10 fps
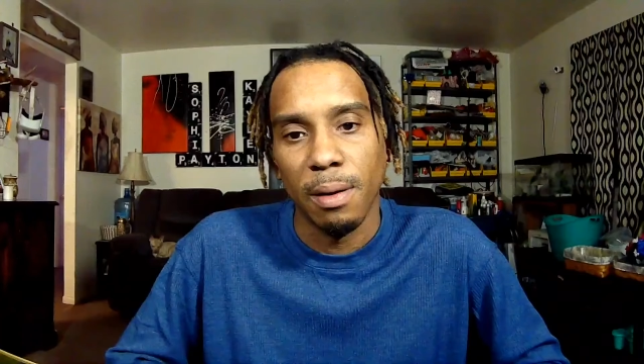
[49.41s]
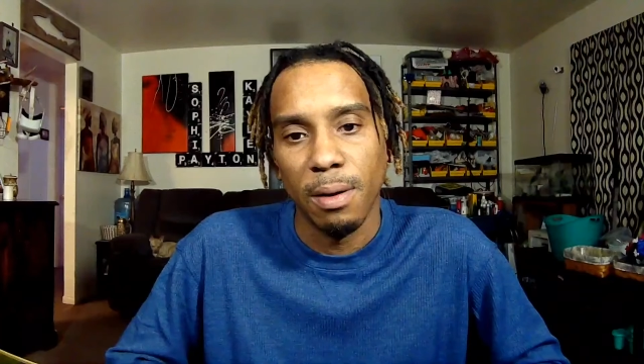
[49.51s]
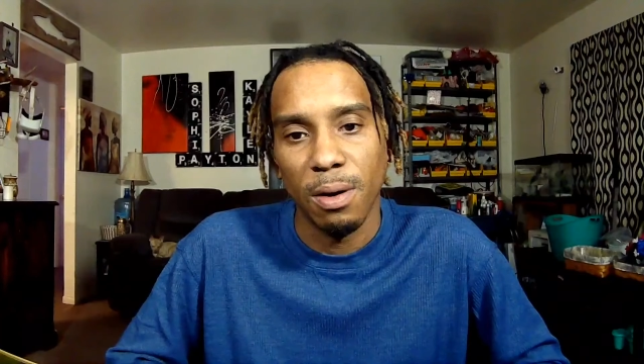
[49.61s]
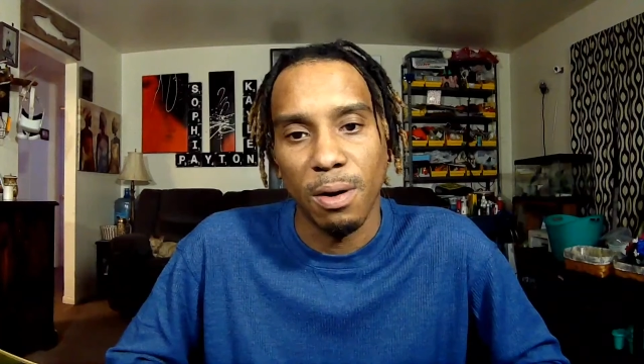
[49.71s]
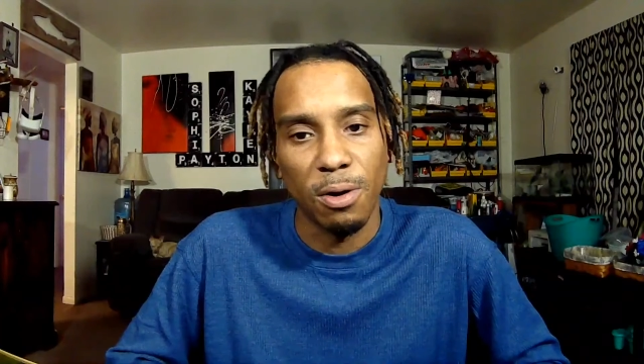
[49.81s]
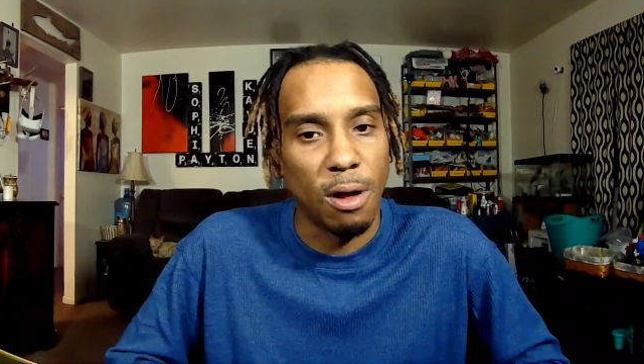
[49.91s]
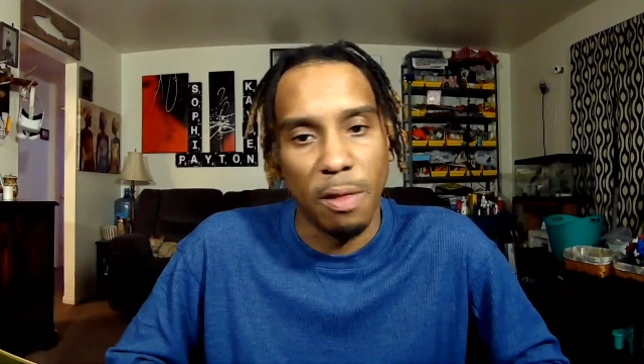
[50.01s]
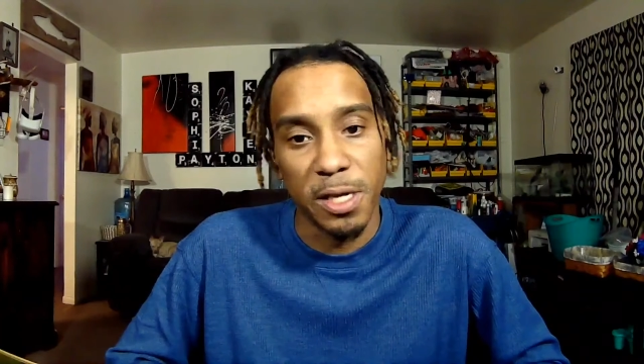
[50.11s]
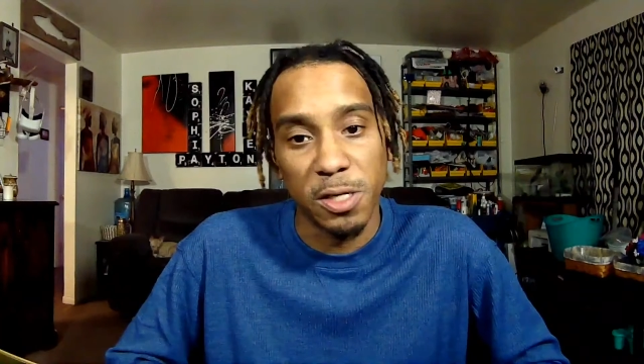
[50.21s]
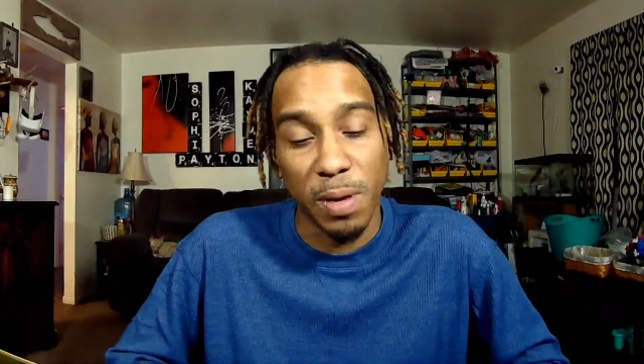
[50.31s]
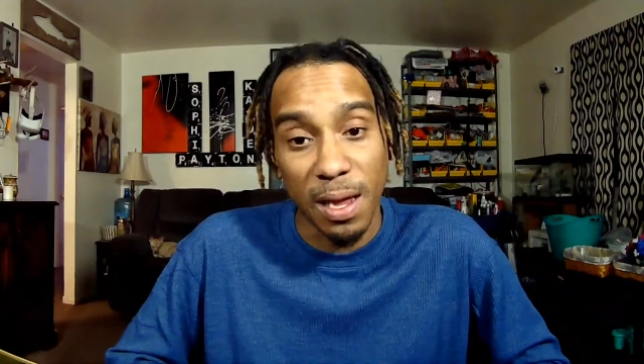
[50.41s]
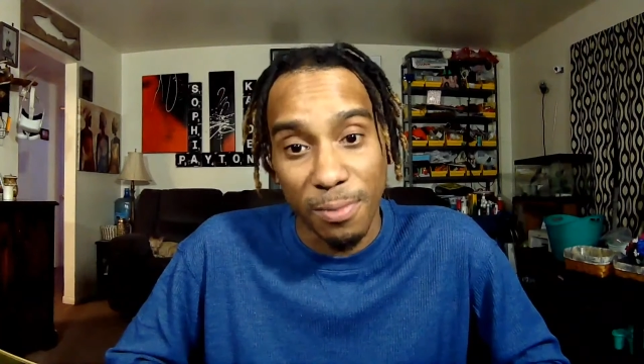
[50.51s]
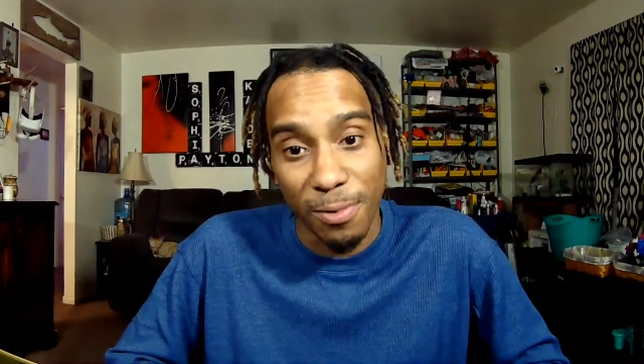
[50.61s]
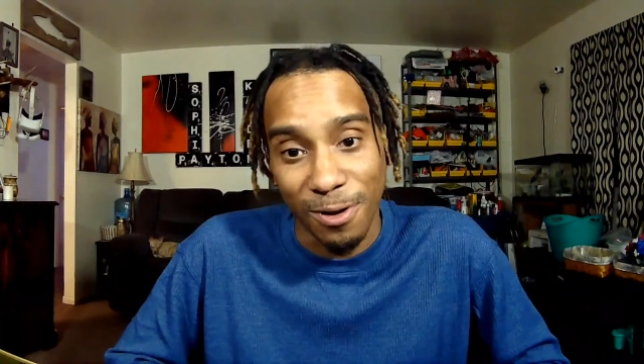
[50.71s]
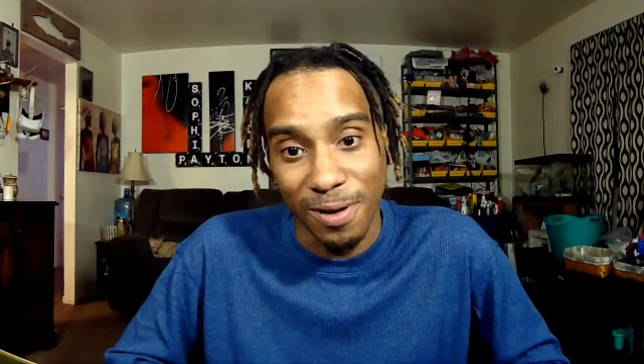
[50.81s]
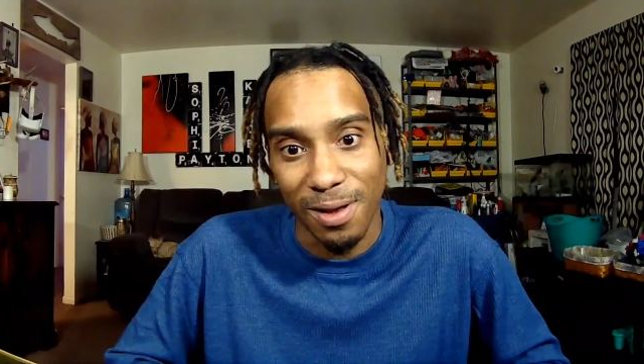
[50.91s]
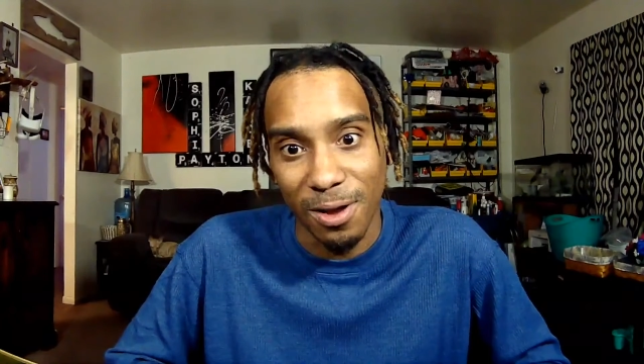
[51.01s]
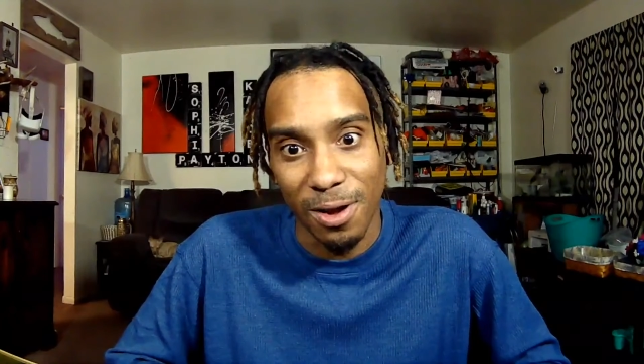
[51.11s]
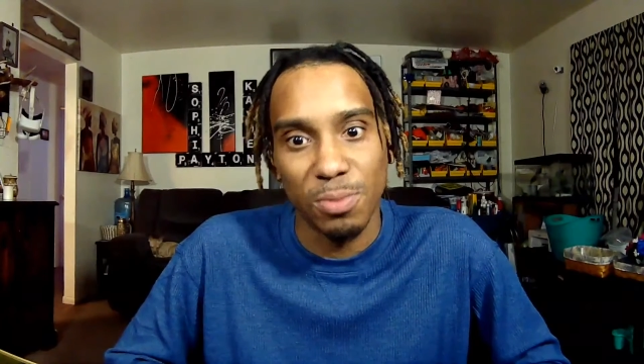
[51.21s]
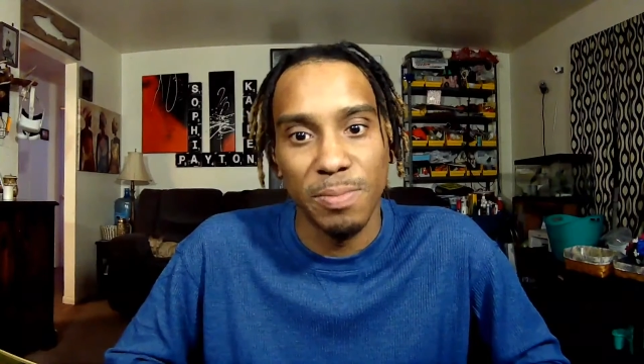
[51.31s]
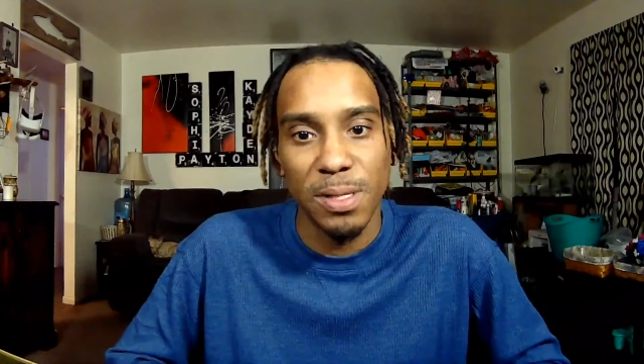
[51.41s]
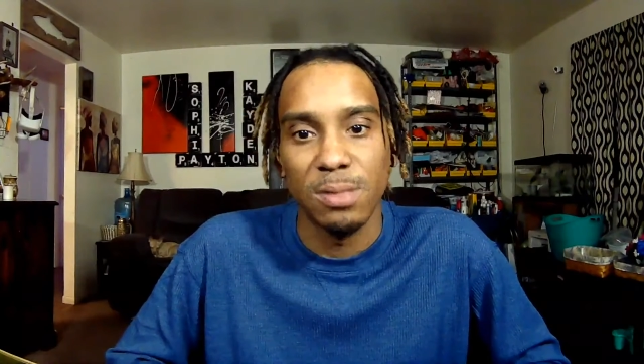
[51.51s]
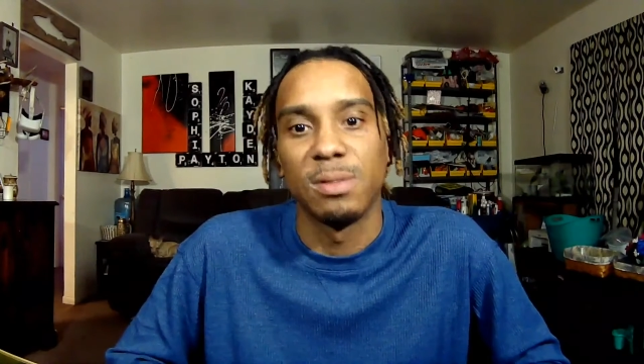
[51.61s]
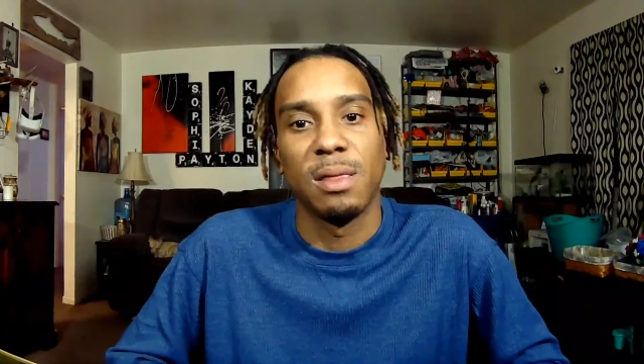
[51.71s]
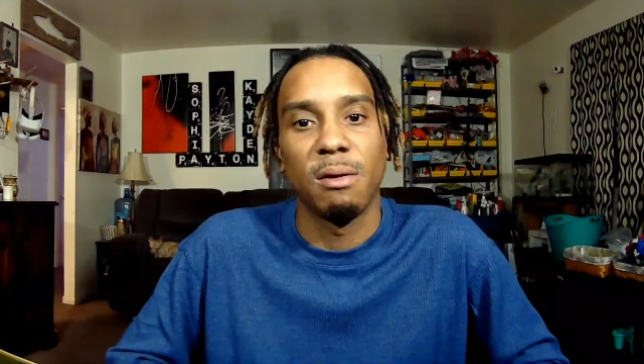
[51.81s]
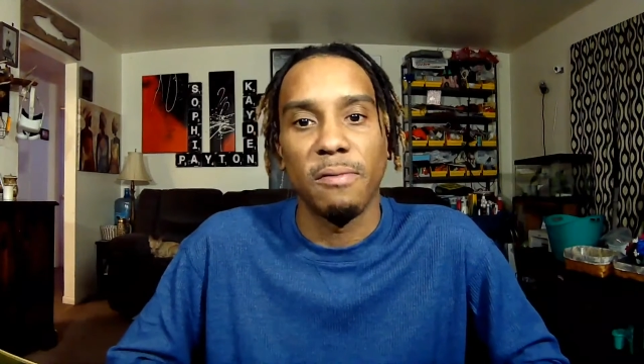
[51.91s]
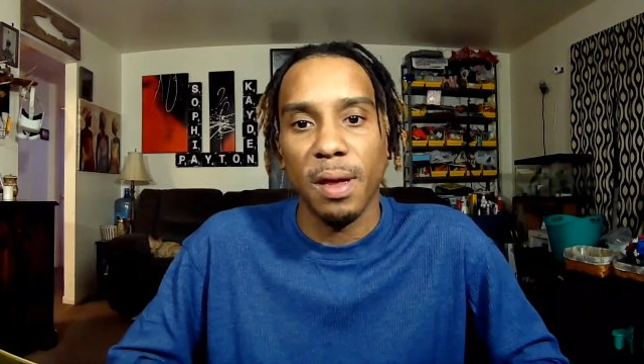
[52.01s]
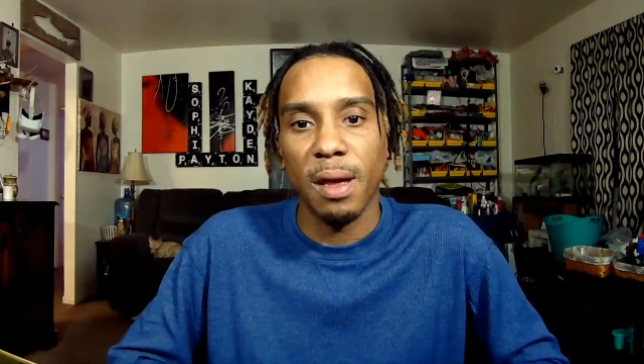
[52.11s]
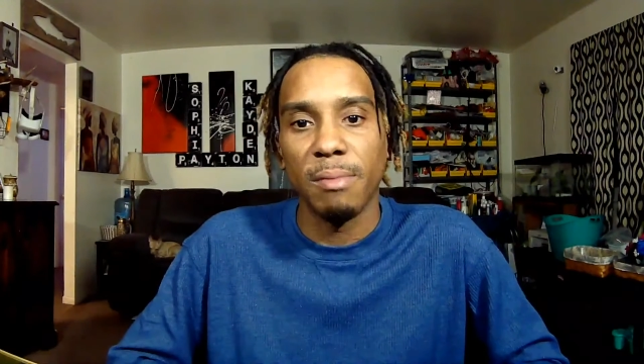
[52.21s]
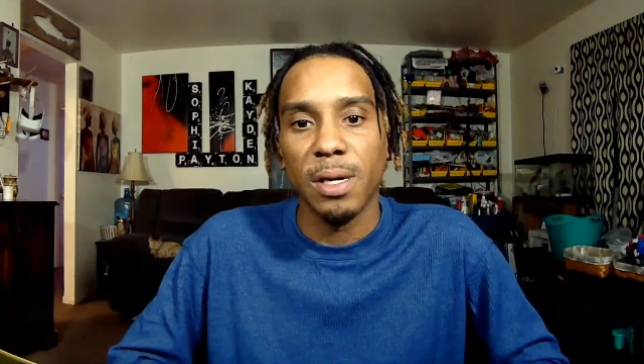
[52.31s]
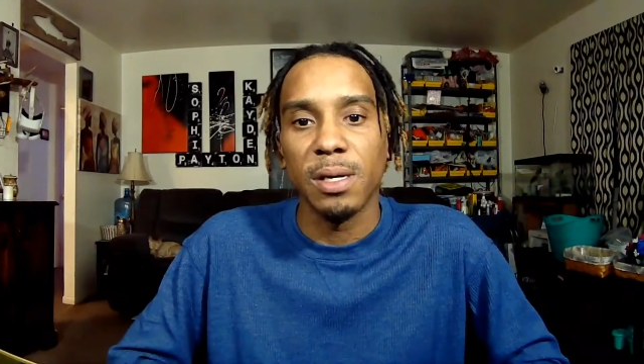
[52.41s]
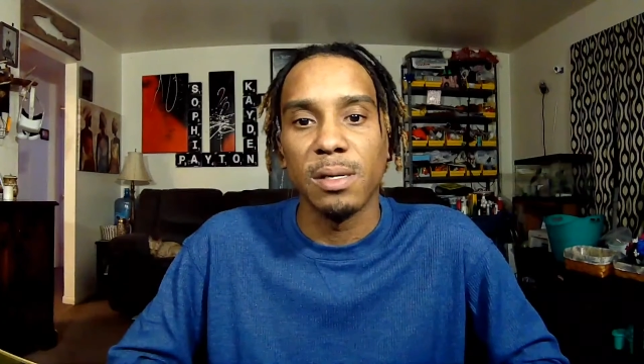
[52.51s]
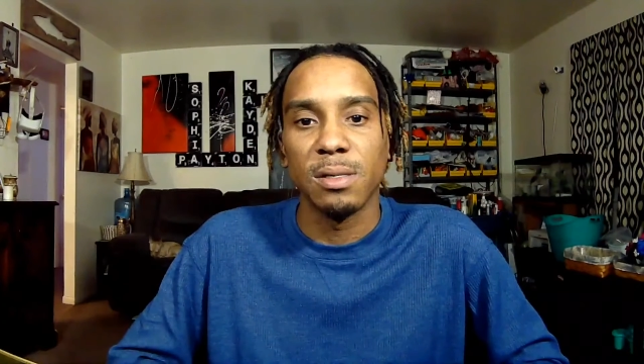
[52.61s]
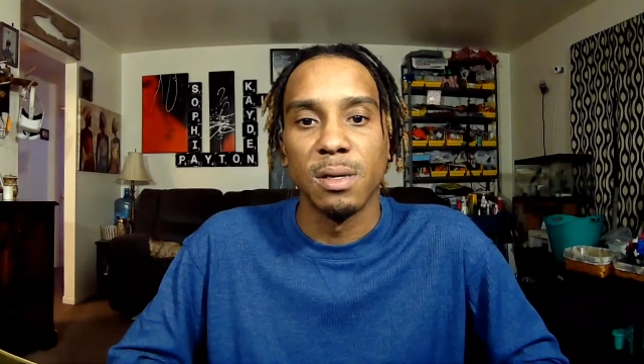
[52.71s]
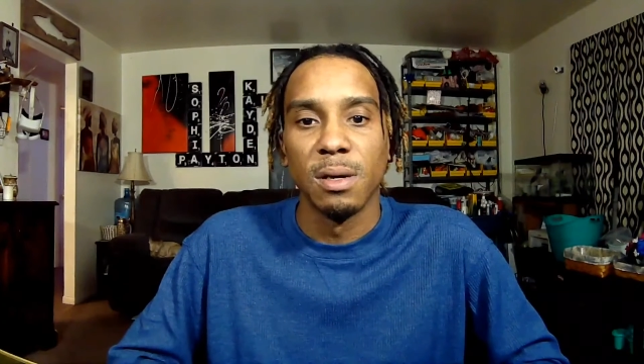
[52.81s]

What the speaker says: hurt all these people and launch missiles at their families